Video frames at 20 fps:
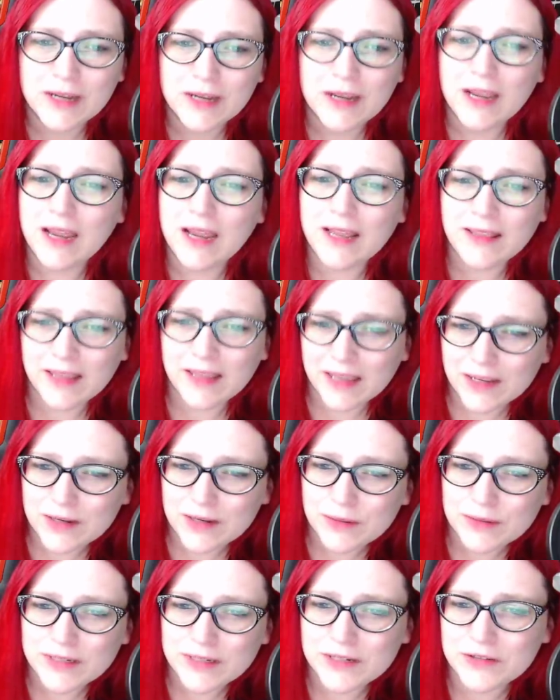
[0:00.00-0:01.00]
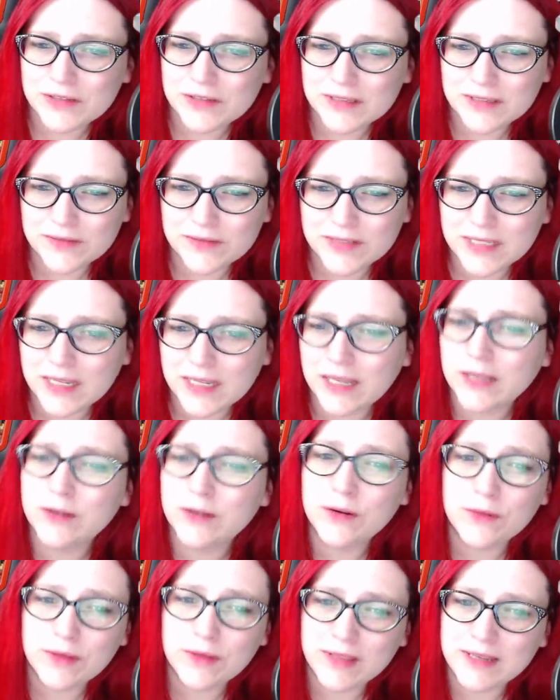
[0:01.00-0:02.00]
and they had no intentions of seeing it.
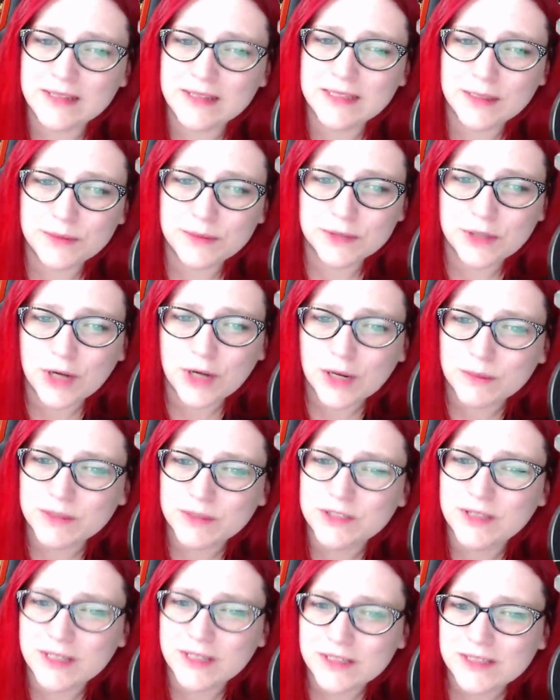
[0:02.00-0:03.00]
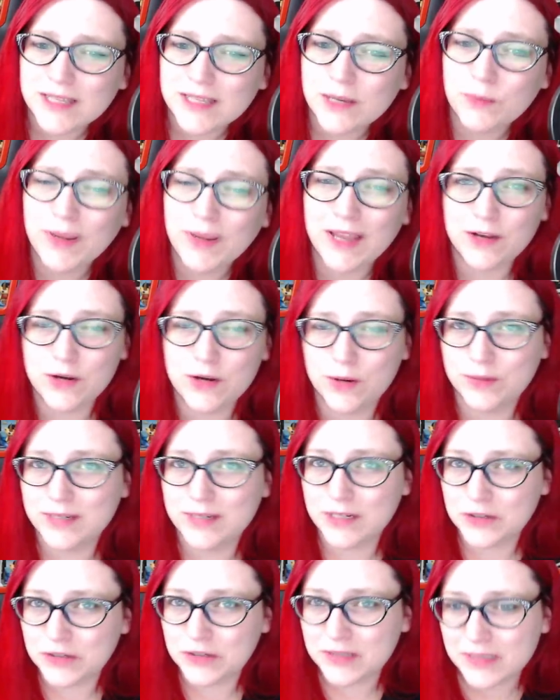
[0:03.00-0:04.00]
No, they didn't say it was garbage. They just said we had no
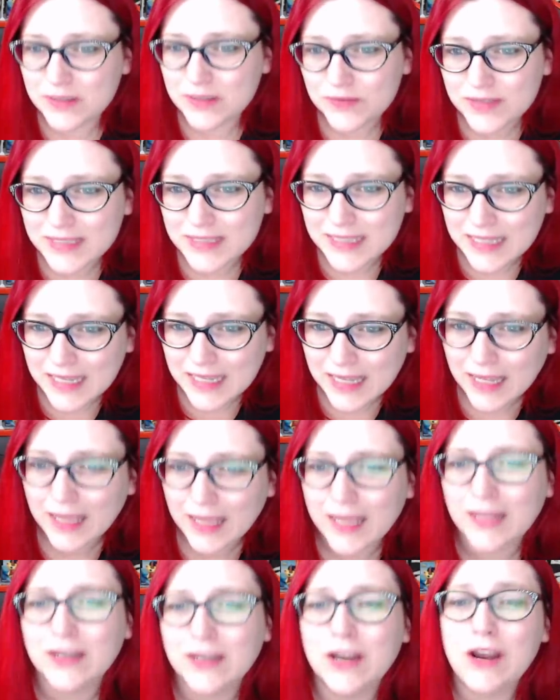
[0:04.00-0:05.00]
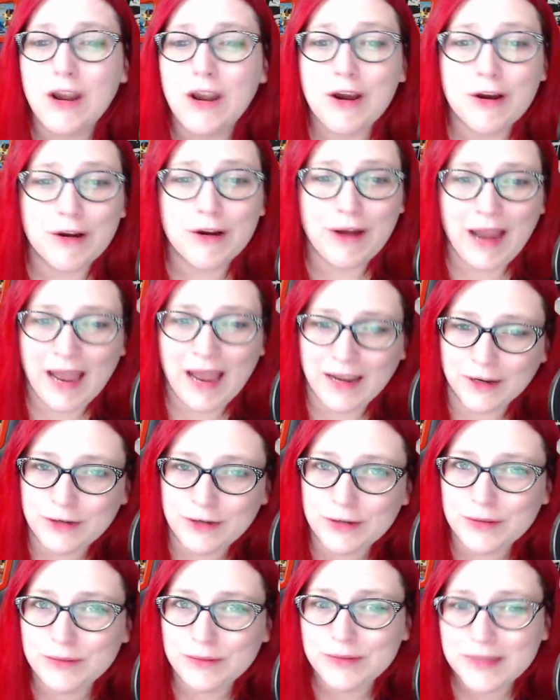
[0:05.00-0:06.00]
intentions of seeing it. Her
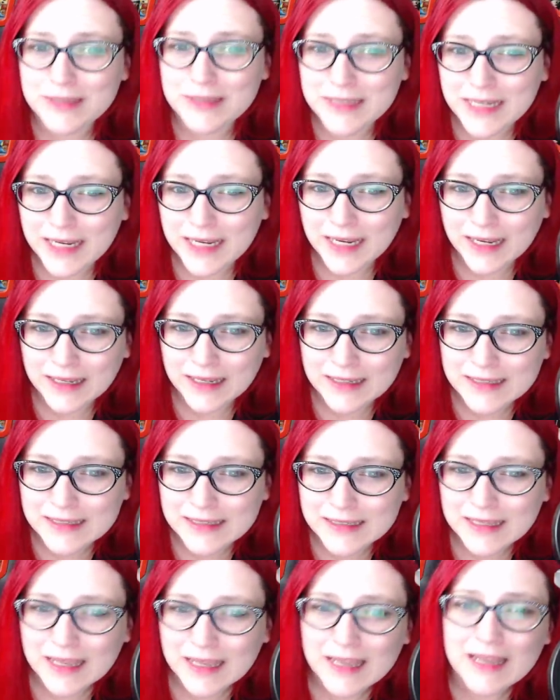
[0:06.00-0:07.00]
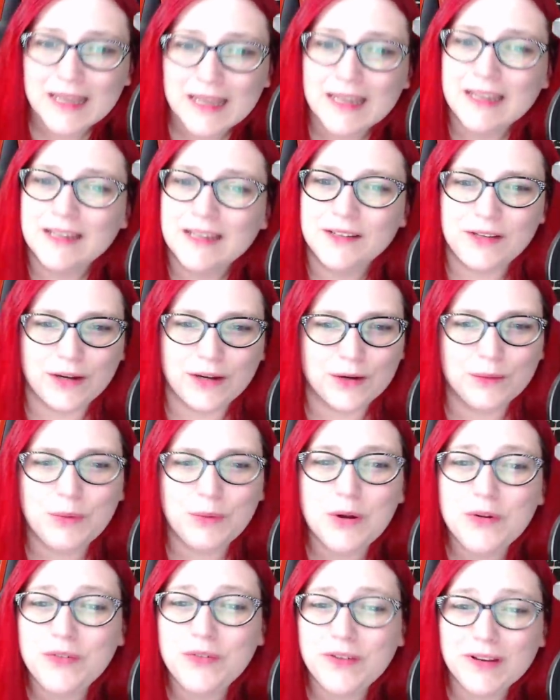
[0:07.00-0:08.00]
attitude stinks. Terrible
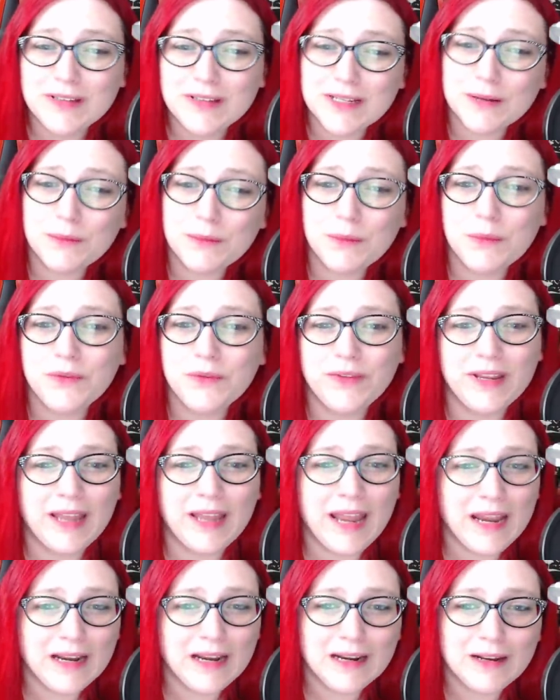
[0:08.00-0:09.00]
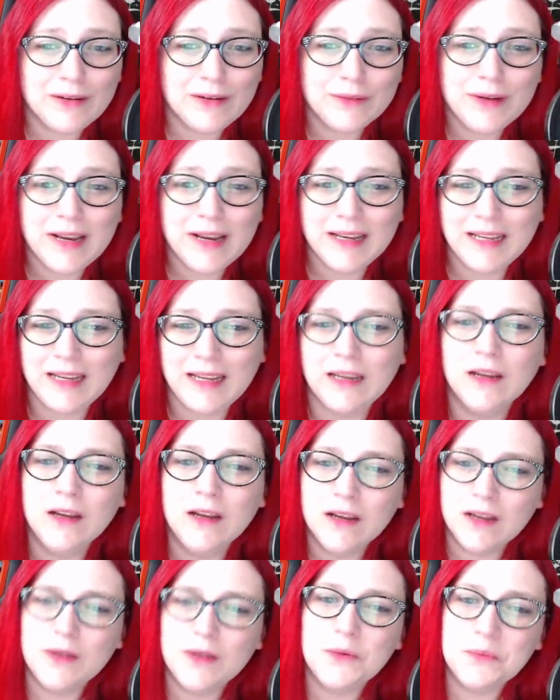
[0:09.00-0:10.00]
movie, hate it already.
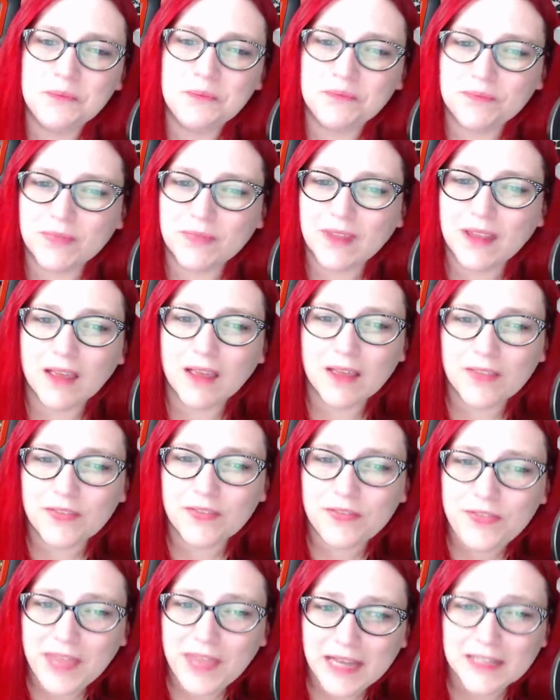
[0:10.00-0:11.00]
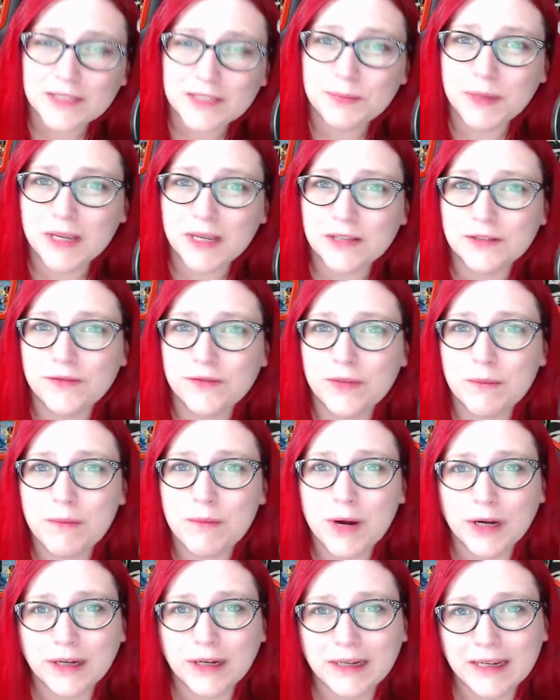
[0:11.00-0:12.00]
That is because of the
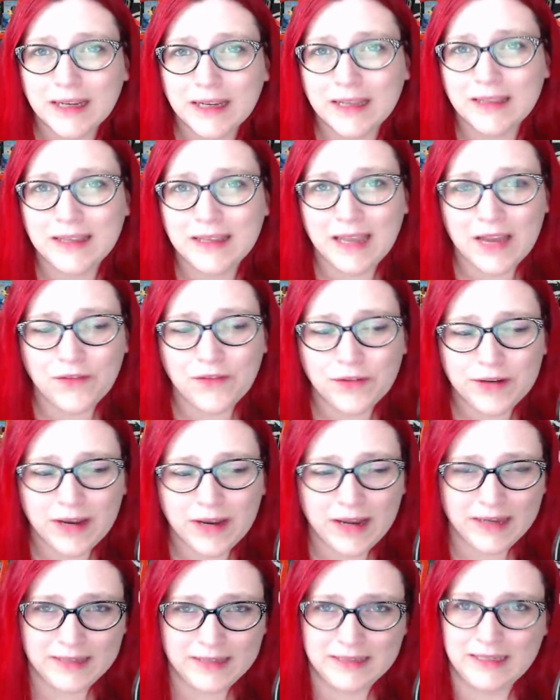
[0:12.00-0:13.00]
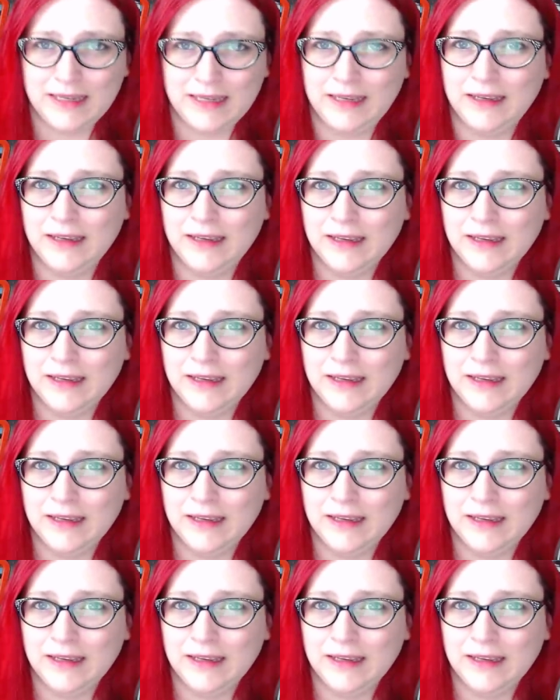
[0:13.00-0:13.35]
marketing and the advertising.